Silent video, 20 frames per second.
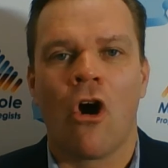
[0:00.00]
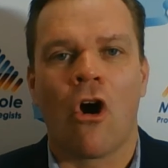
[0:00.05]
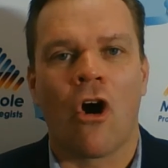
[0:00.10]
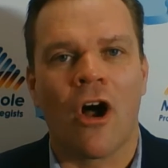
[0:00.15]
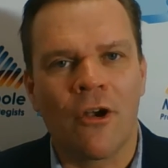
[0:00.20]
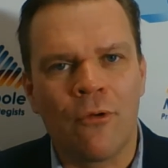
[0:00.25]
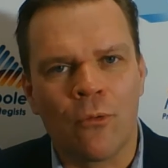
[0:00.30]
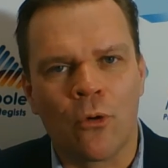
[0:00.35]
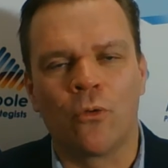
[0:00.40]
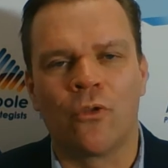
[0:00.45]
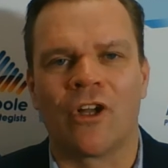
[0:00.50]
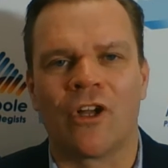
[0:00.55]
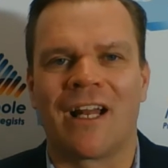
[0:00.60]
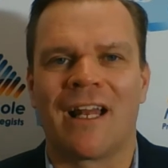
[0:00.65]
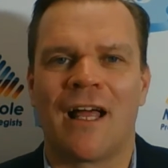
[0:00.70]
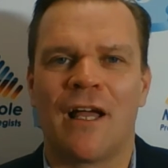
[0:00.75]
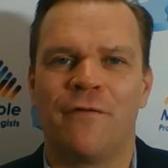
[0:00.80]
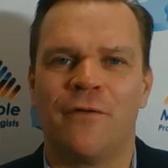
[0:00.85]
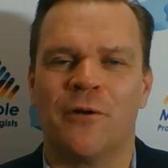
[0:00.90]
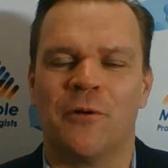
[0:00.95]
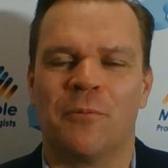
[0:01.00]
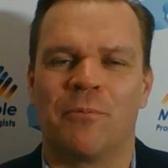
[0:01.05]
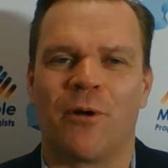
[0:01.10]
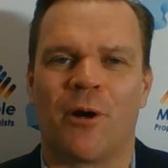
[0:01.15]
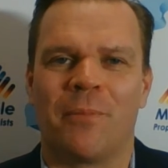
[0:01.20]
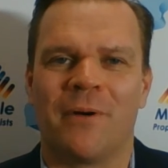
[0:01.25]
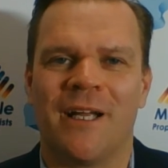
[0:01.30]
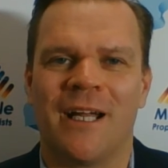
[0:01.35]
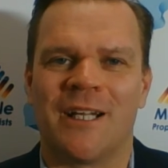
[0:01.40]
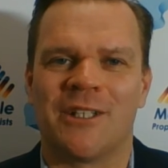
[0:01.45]
I'd ruled the Clayfield
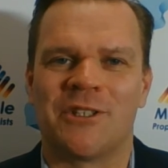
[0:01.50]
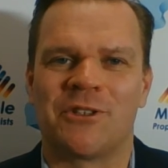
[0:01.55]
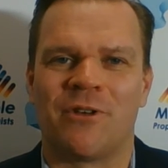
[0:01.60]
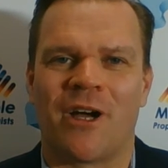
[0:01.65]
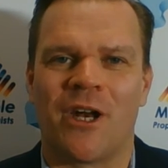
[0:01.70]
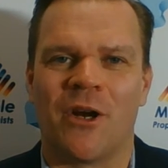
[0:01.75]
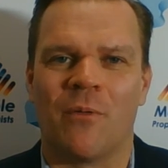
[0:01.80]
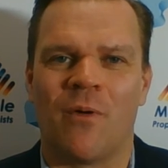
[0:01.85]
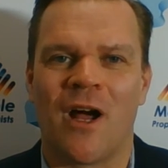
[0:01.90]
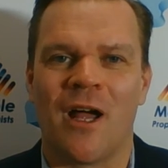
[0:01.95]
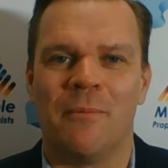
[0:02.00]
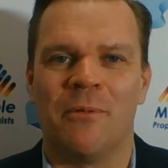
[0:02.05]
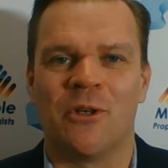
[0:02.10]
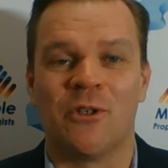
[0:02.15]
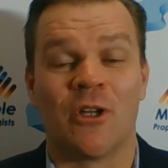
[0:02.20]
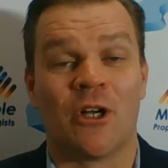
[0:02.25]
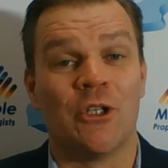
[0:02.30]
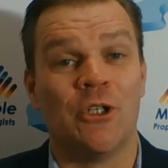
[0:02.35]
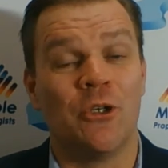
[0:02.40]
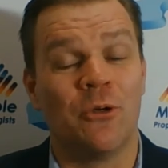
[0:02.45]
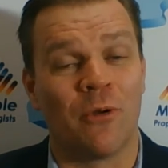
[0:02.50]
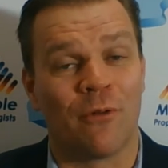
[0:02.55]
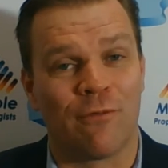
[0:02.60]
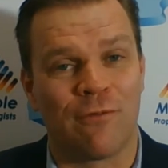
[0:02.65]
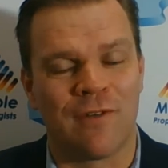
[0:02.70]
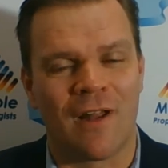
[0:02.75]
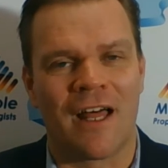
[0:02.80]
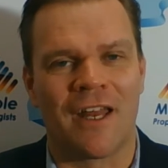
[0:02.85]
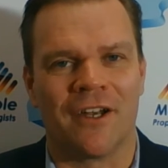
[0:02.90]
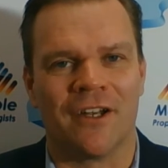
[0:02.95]
property out straight away because I knew it
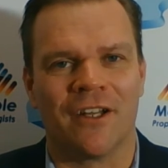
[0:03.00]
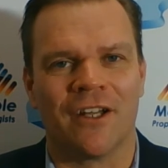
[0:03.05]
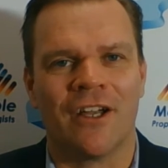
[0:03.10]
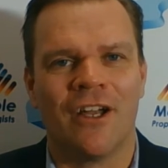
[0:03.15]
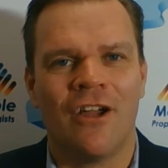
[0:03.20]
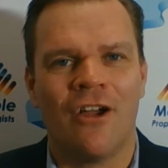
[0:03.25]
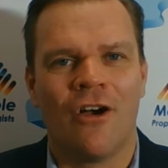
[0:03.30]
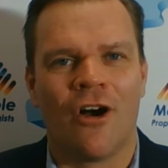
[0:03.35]
flooded.